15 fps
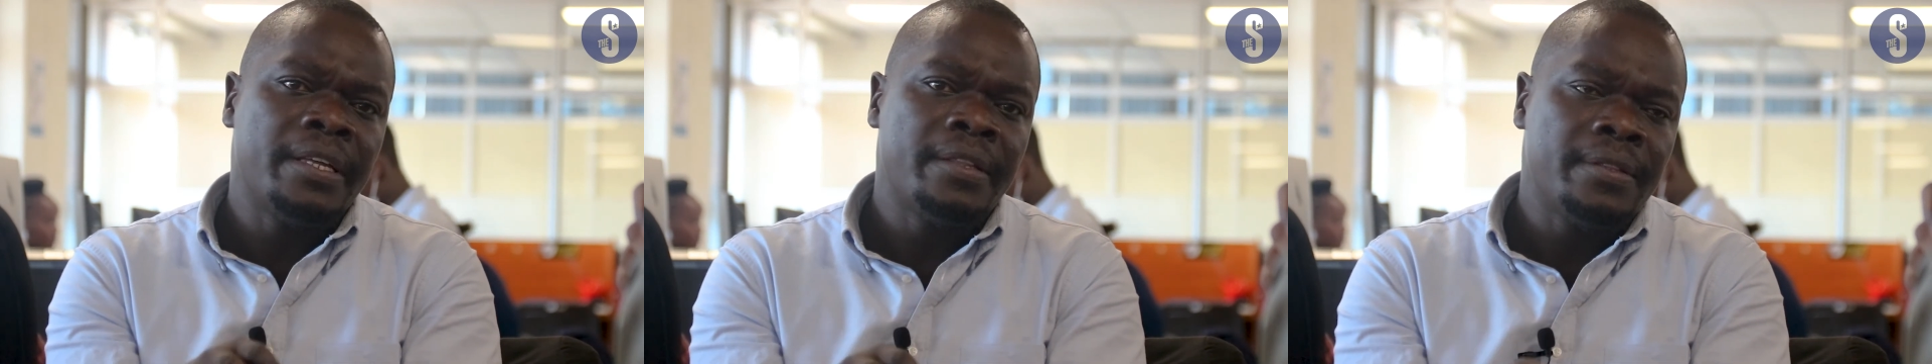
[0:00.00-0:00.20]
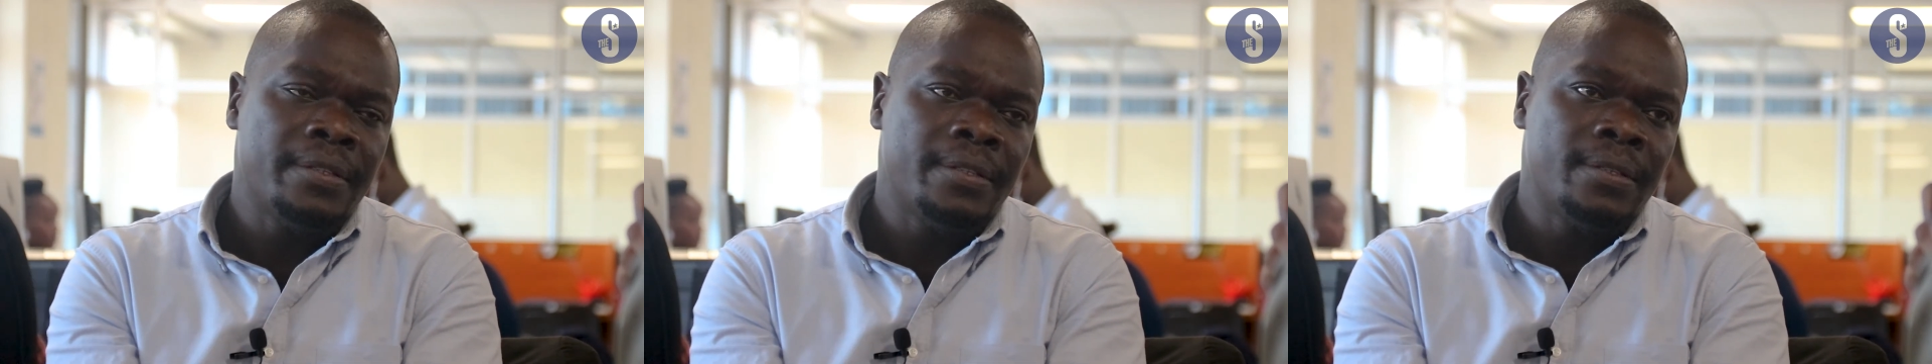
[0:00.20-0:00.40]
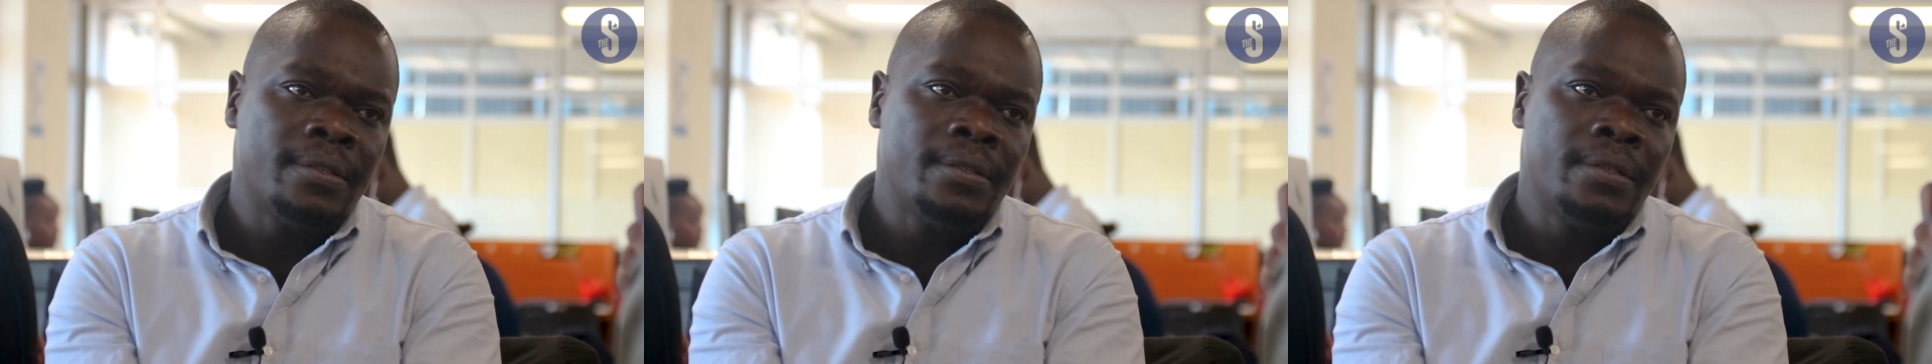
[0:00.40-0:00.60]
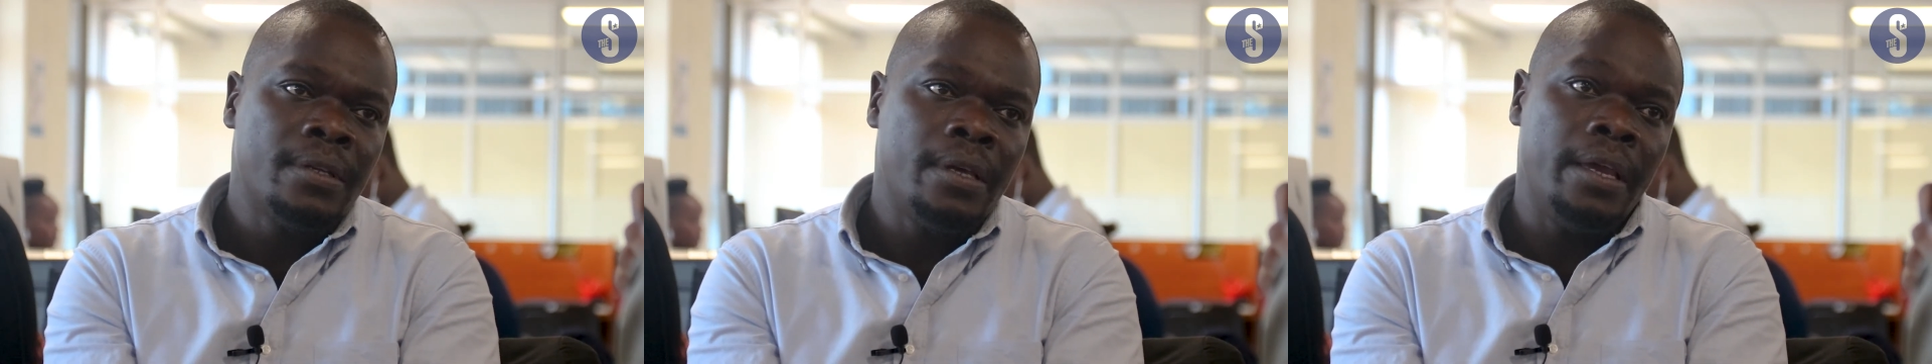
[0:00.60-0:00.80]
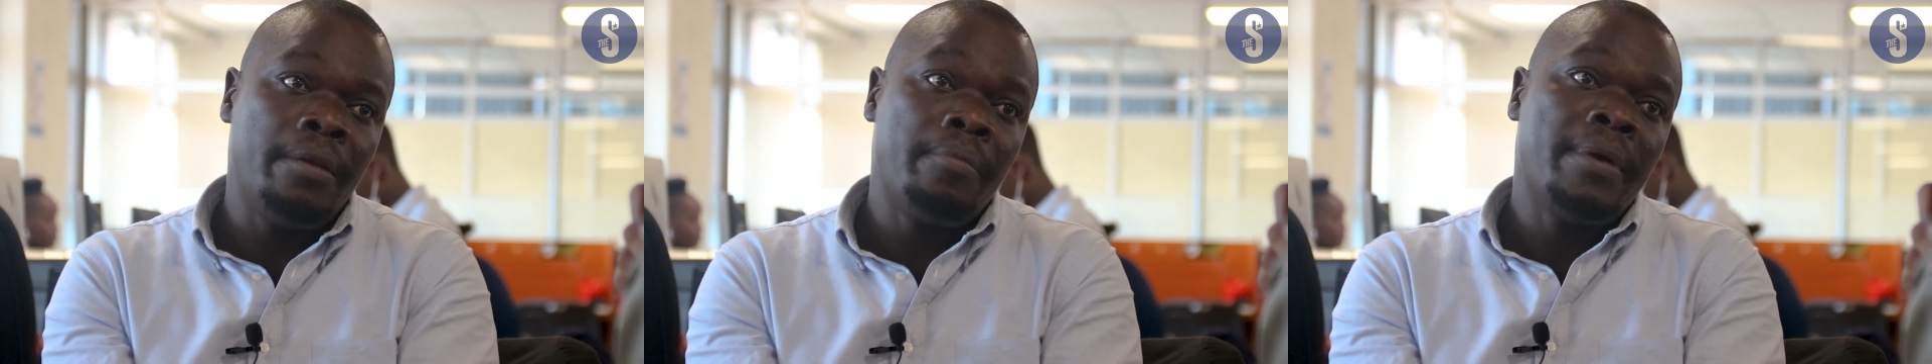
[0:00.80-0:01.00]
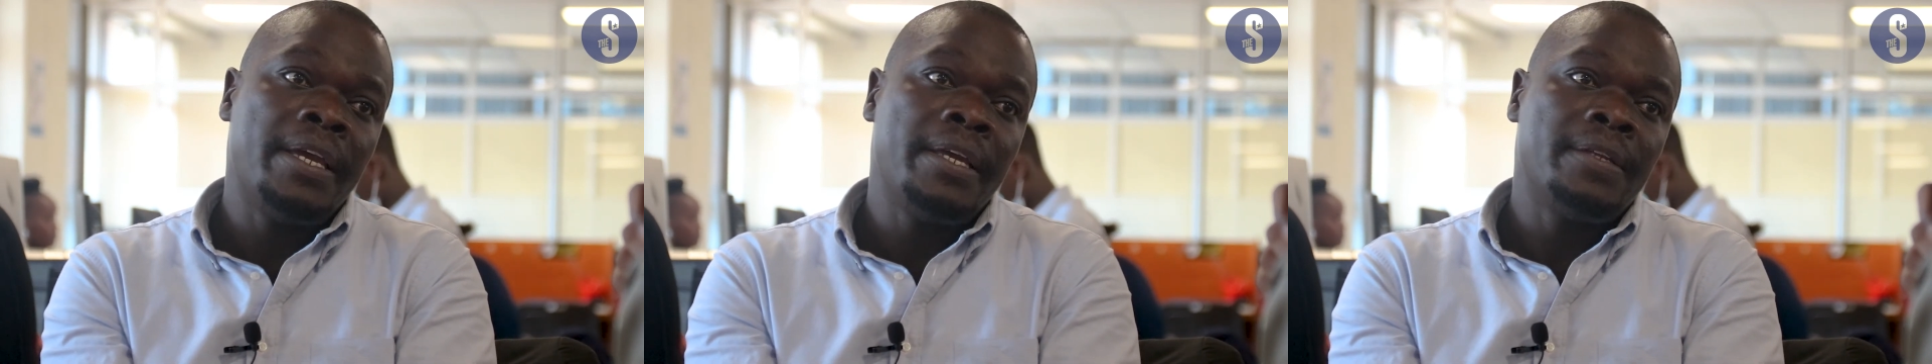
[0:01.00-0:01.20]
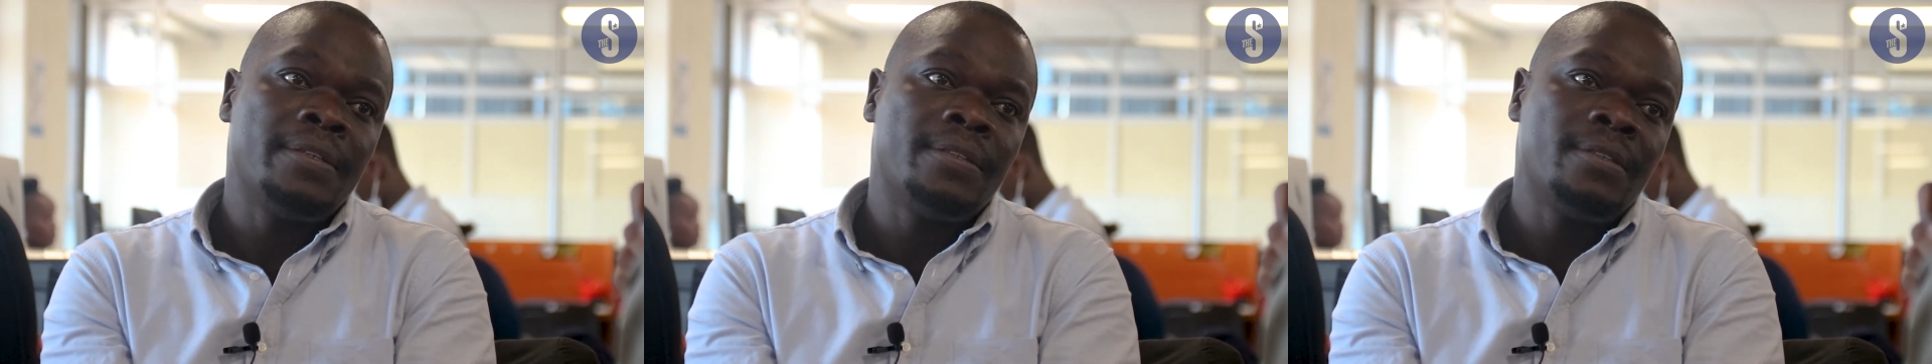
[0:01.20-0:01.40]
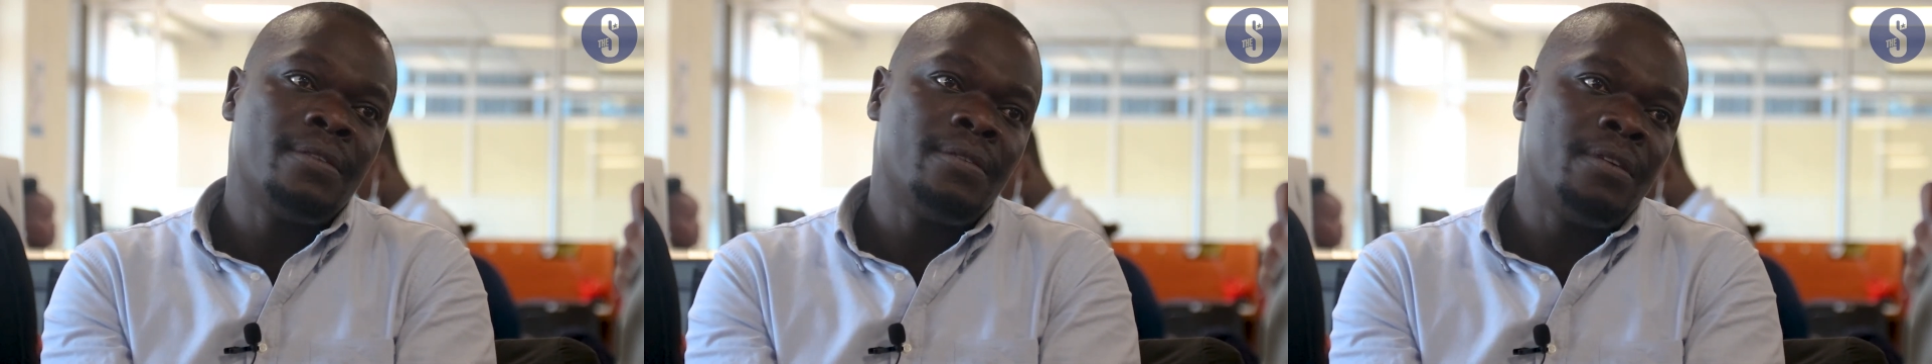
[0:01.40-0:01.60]
deaths in
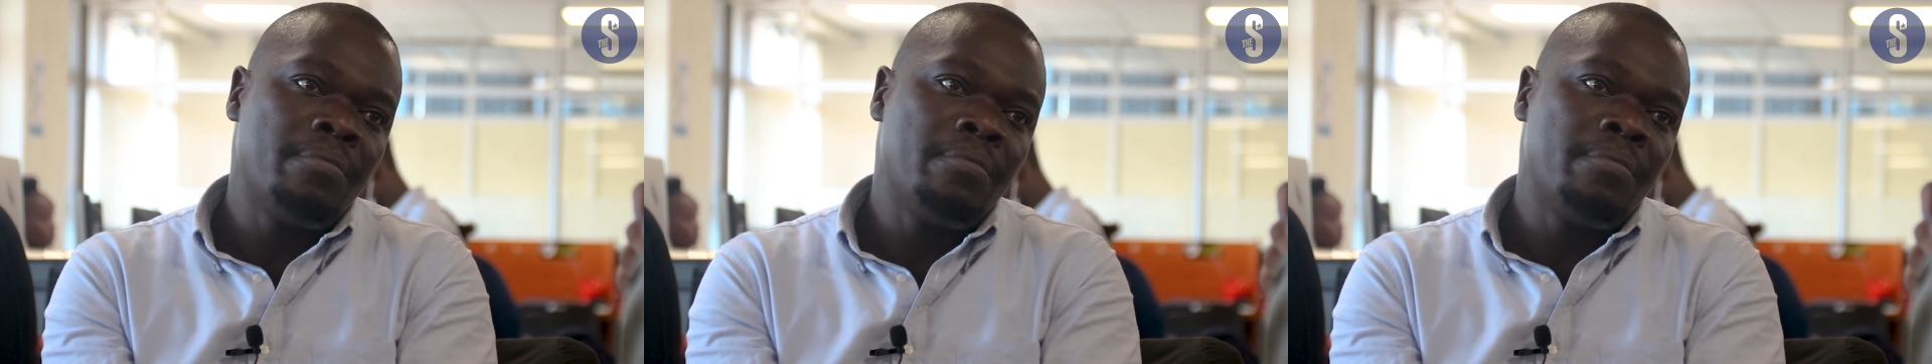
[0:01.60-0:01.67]
mines,